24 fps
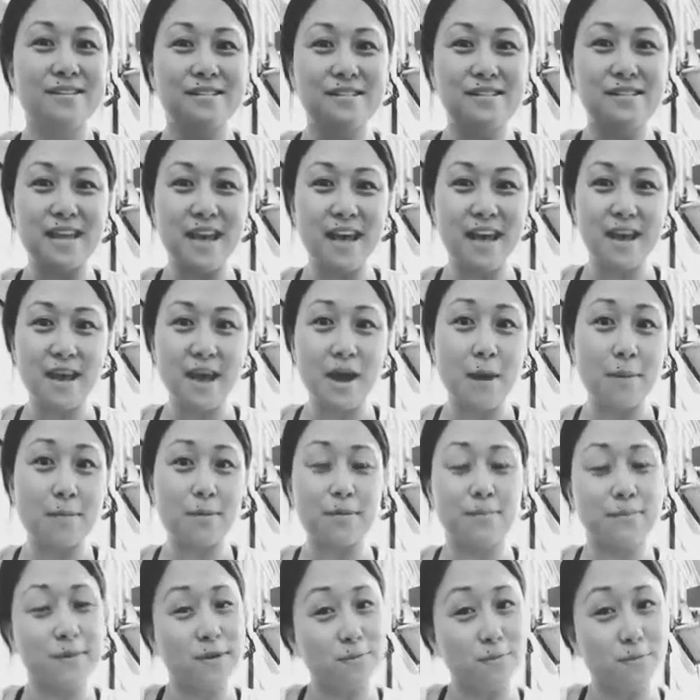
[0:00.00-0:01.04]
Today, I'm going
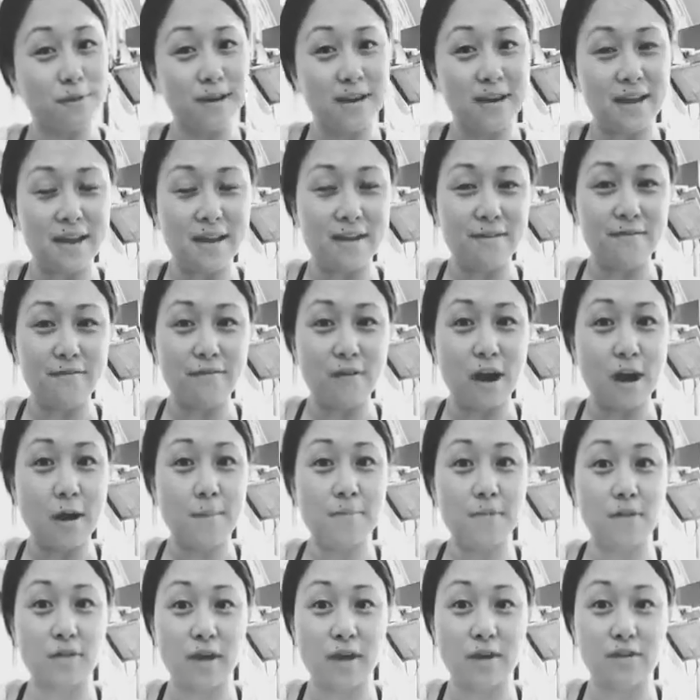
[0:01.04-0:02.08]
to be reading
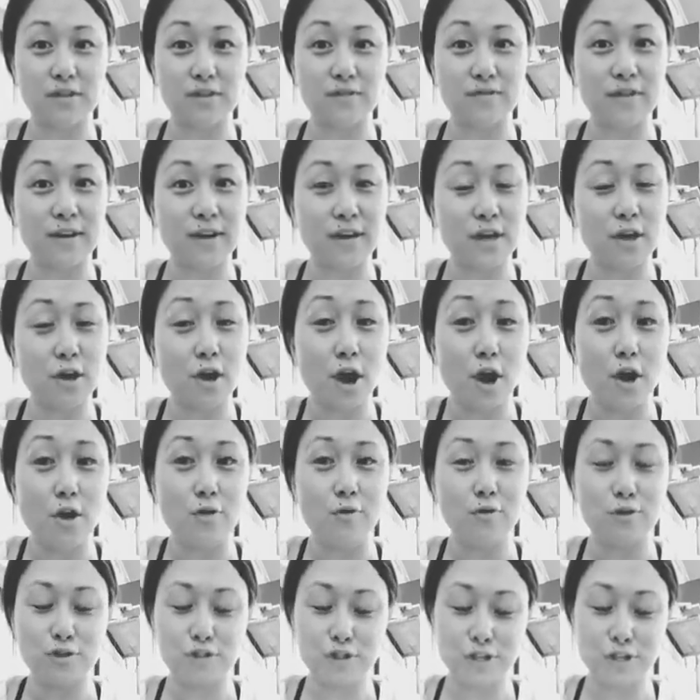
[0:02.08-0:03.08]
from The Language of Letting Go,